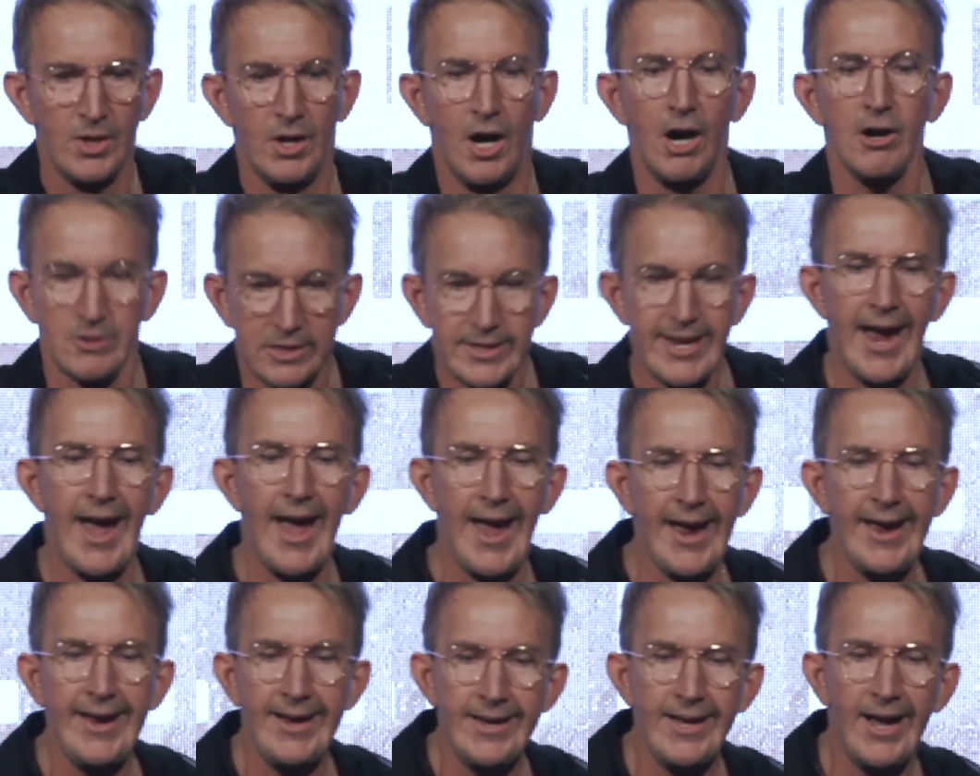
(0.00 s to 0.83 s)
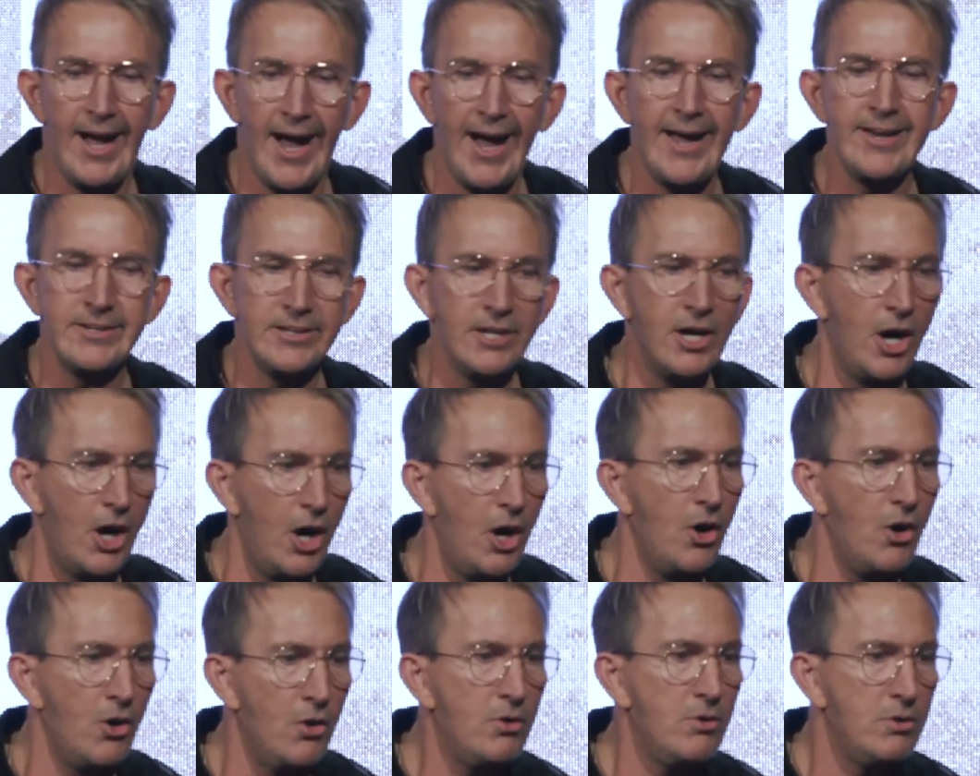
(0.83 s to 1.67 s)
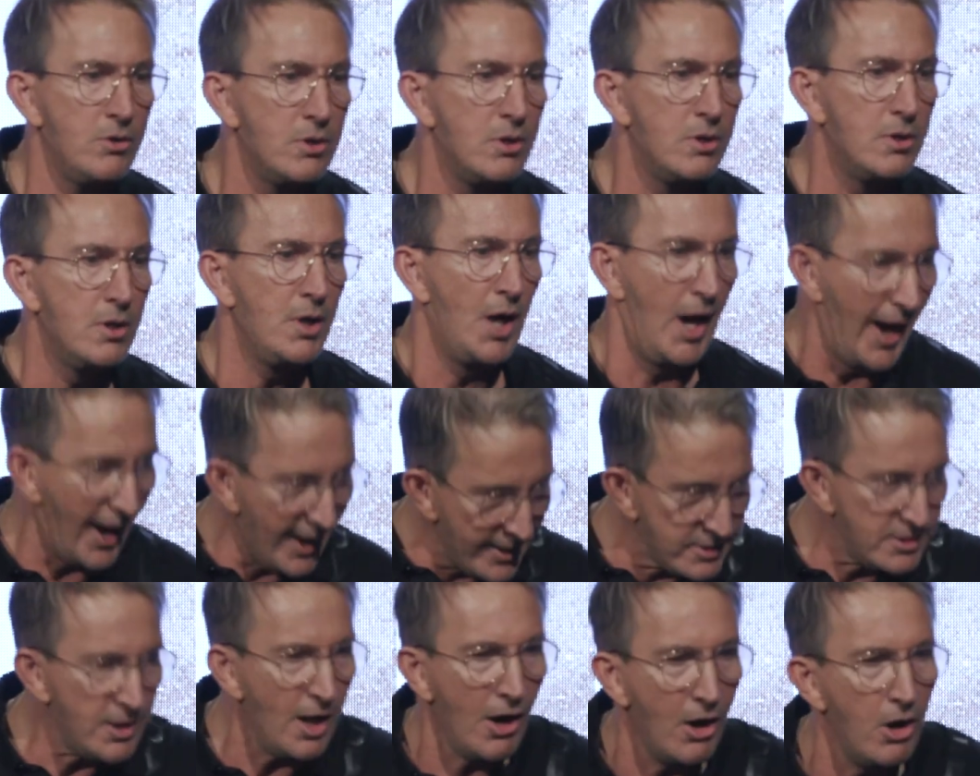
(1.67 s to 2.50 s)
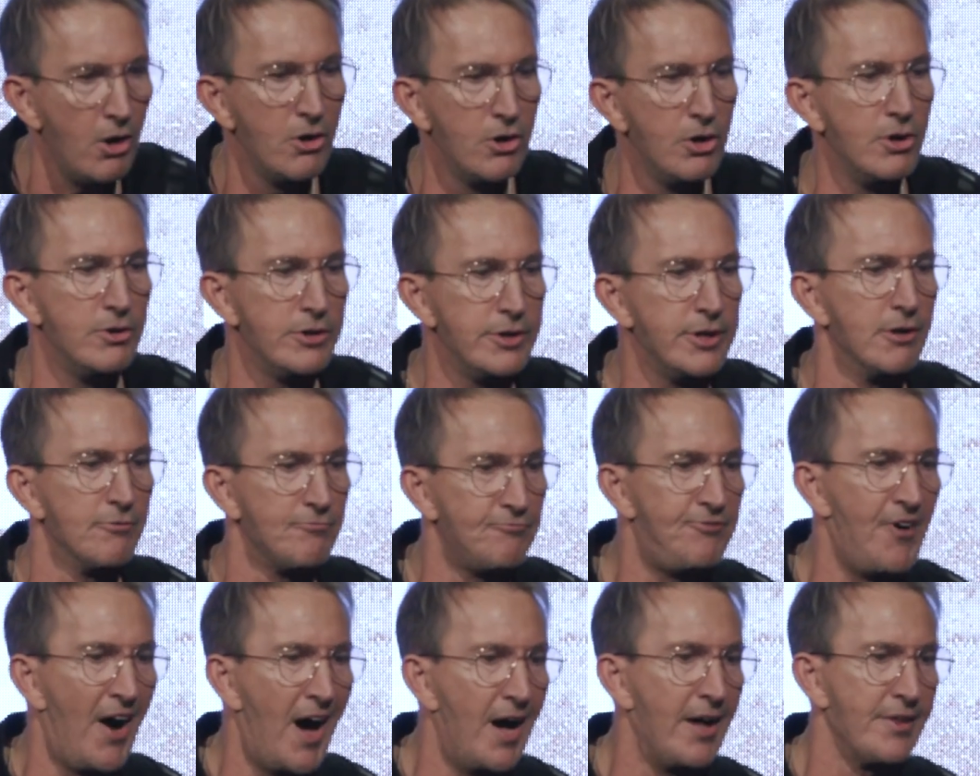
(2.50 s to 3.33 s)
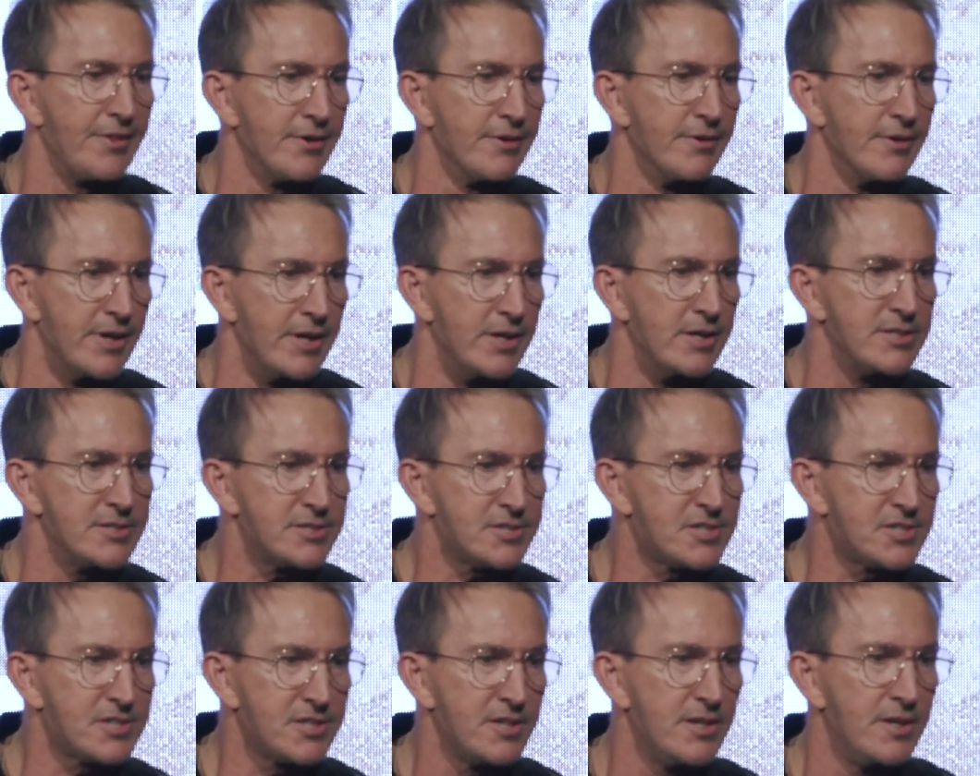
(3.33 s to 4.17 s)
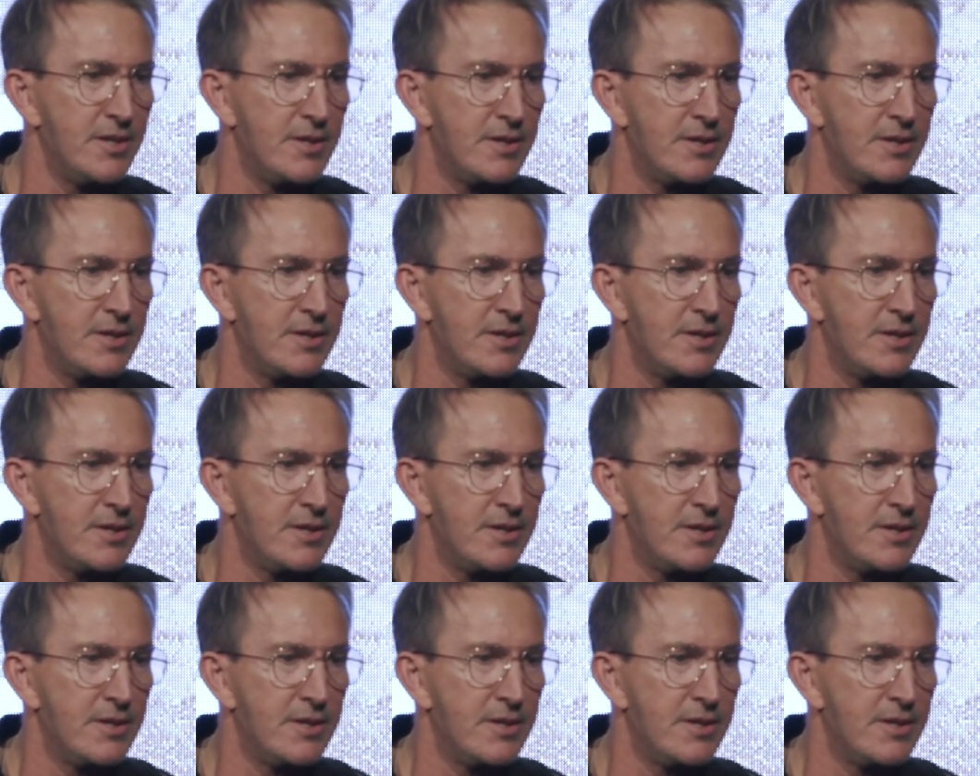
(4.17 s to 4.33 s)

okay, I know who your father is,